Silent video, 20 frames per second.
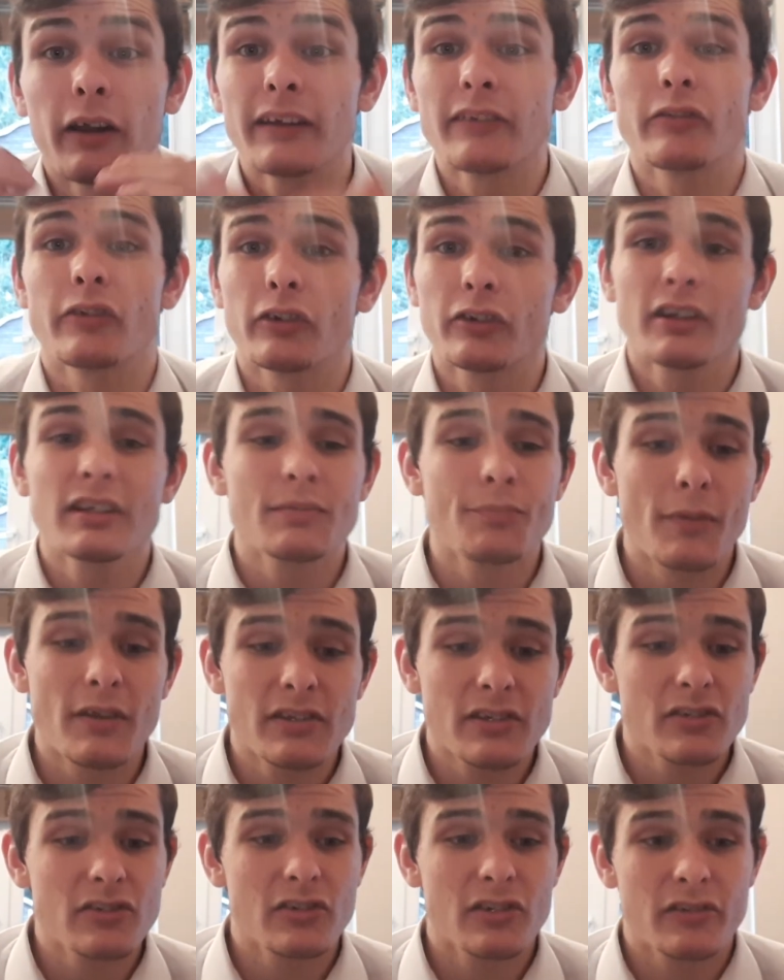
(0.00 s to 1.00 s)
this
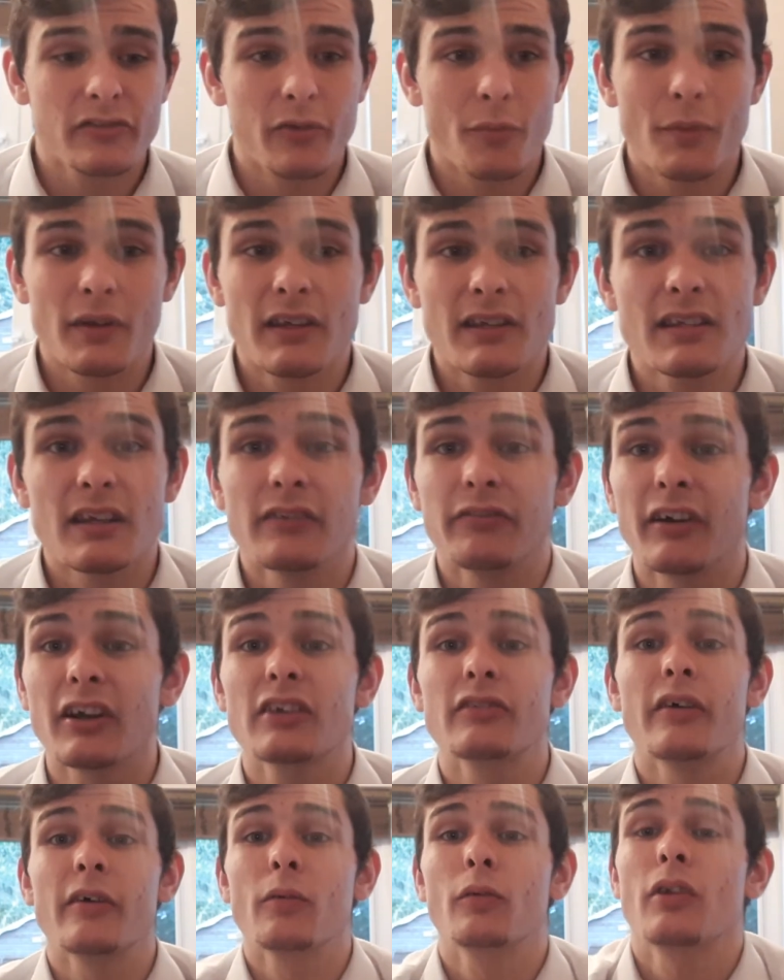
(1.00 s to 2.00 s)
message is for me to say thank
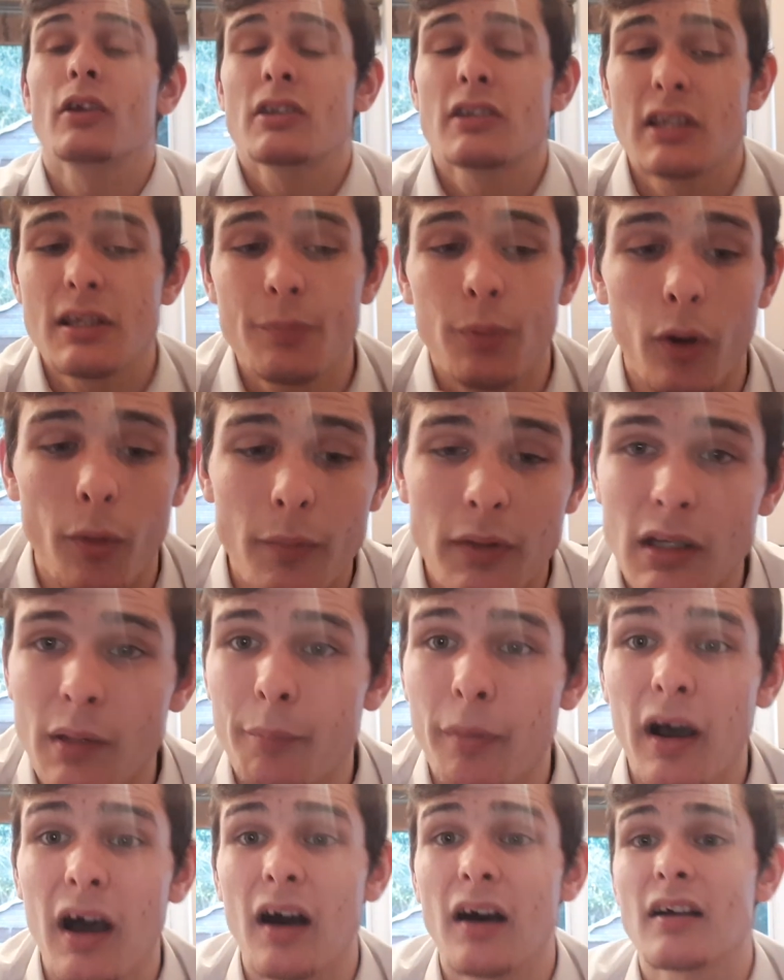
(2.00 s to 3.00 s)
you for everyone else to support me in the
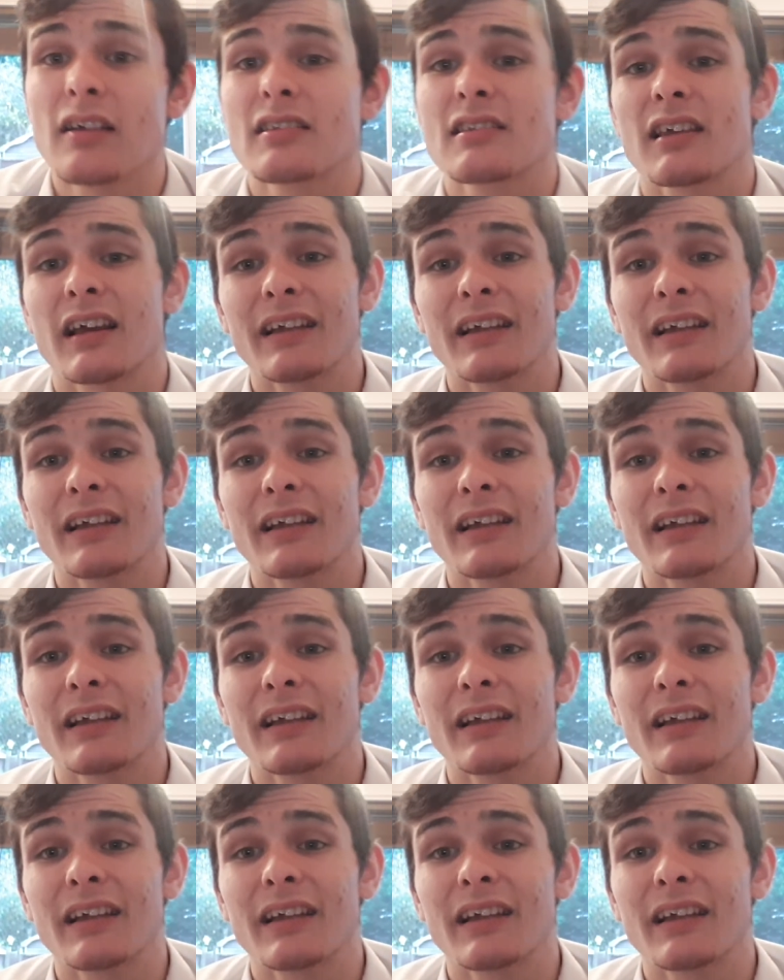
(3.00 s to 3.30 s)
past.